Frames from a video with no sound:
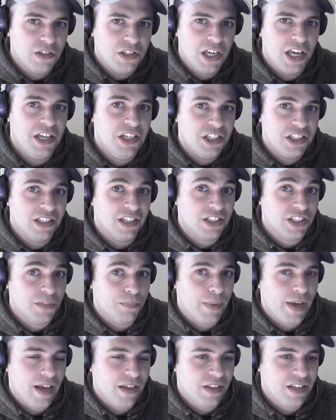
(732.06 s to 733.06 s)
teaching us
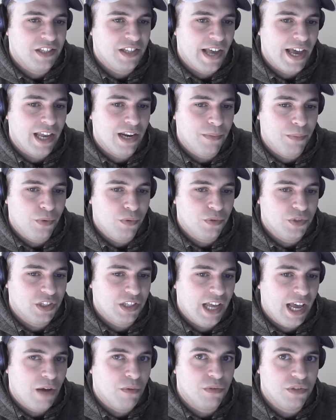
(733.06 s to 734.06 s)
about these animals
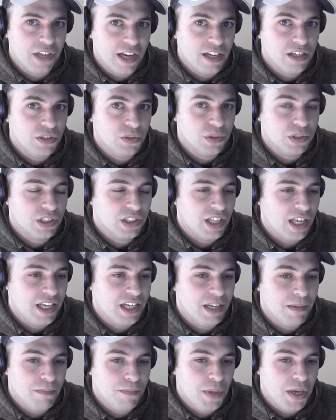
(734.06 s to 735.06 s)
and how dangerous they
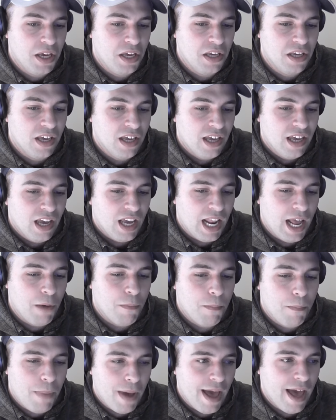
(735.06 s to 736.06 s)
can be and
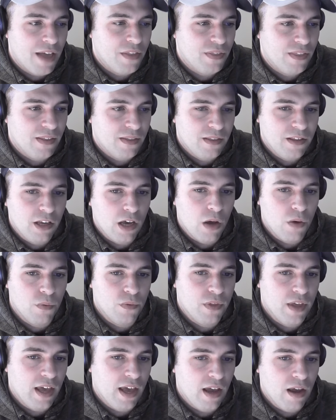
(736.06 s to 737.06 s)
how bad, you know,
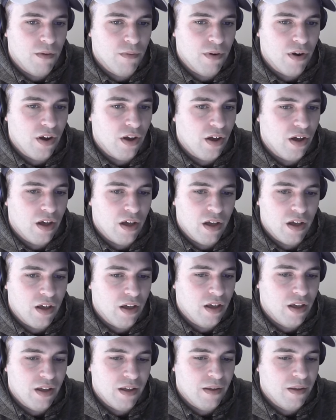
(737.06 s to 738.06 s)
their
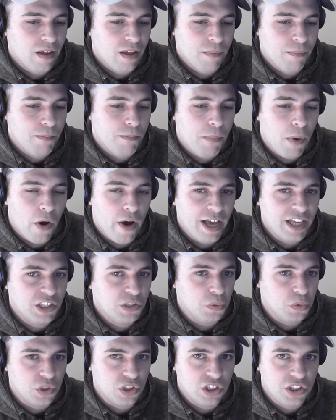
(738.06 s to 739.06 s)

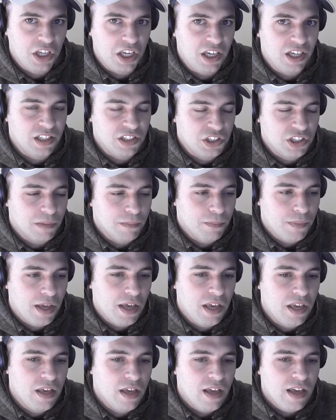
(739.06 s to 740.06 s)
bites or stings can
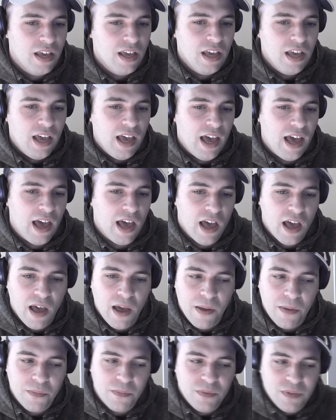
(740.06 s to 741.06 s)
be.
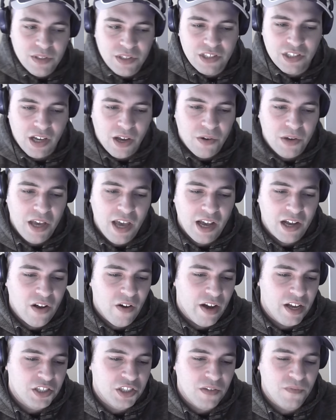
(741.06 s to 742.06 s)
So yeah,
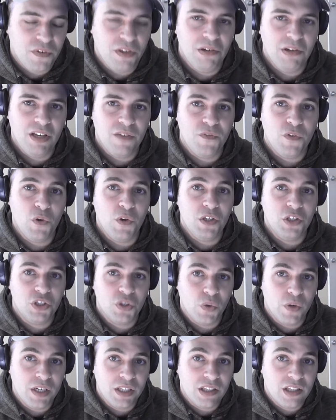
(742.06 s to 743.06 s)
guys, if you
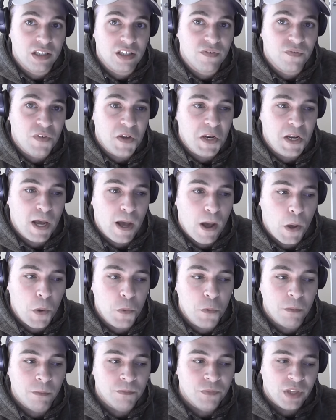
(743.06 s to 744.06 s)
enjoyed this
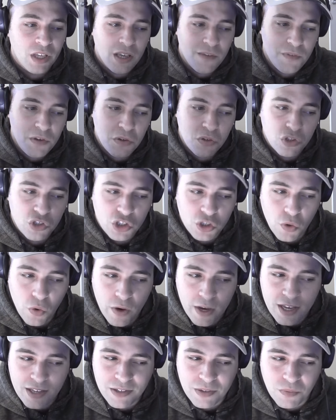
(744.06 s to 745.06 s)
video, if you
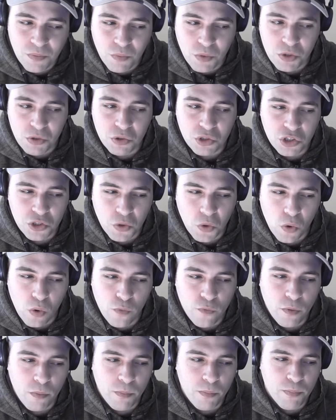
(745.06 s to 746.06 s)
enjoyed what you saw
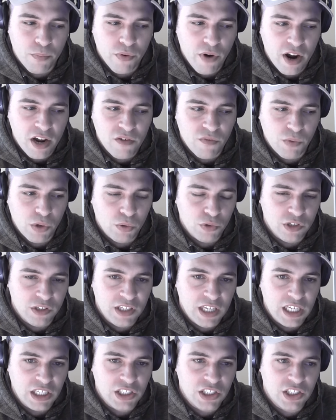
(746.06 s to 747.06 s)
from Brave
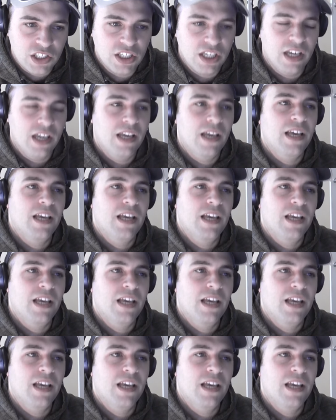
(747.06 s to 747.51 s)
Wilderness,